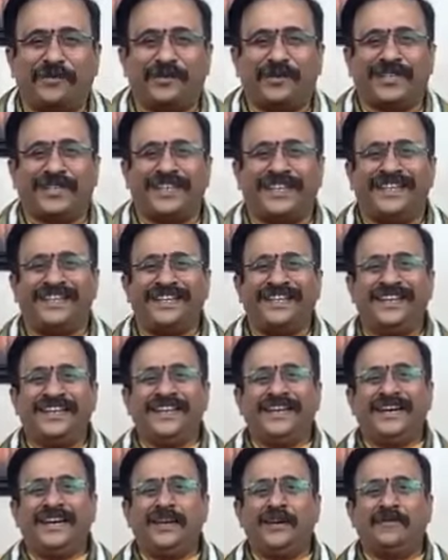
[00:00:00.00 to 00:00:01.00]
more thing.
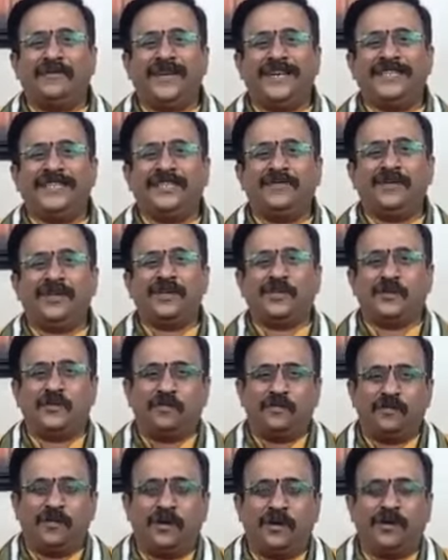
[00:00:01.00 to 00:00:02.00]
Hanumanji was
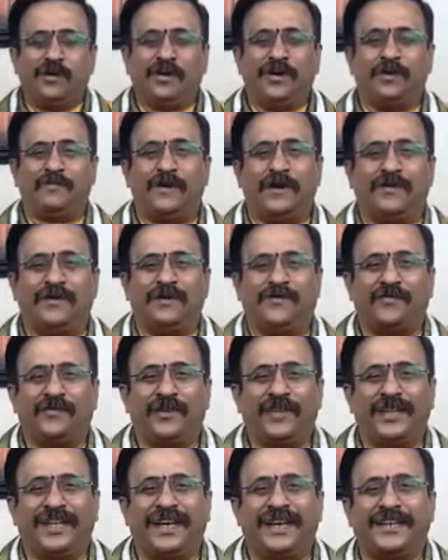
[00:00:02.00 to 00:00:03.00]
more
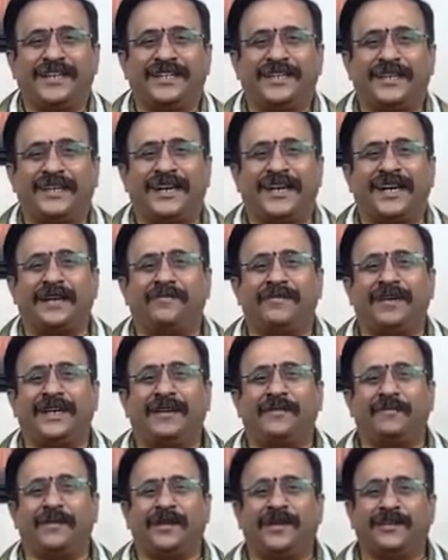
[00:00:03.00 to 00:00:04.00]
powerful than Sri
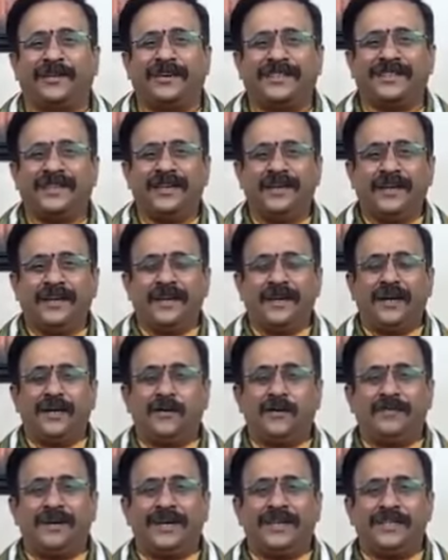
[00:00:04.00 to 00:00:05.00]
Rama because
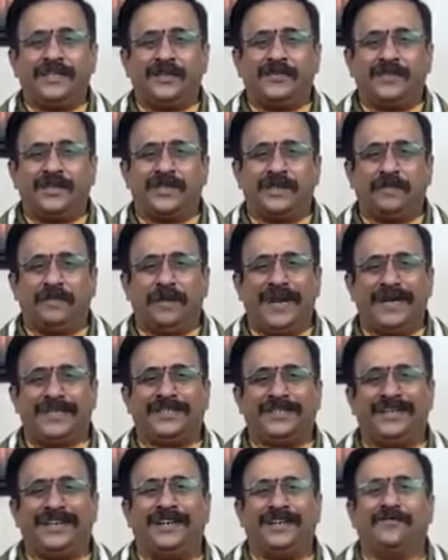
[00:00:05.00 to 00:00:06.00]
Hanumanji was a
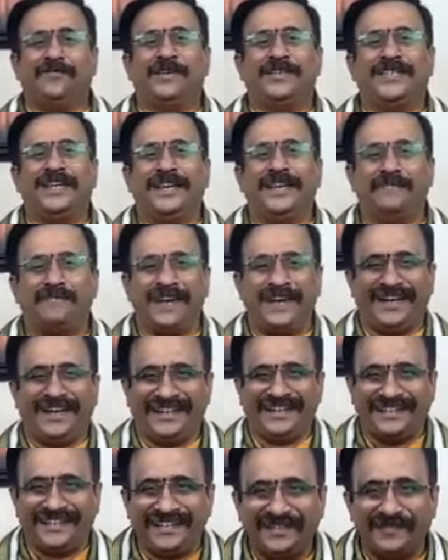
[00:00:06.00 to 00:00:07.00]
bachelor, was
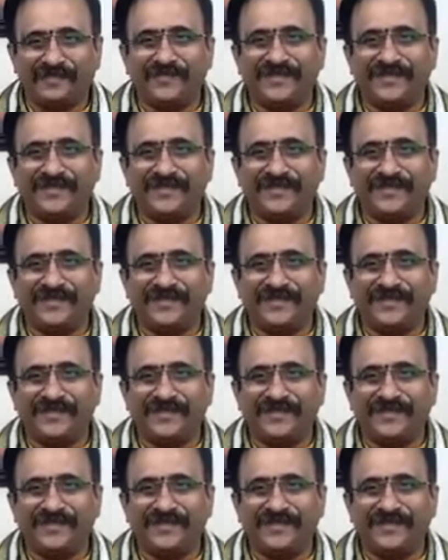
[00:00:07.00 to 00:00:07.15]
unmarried.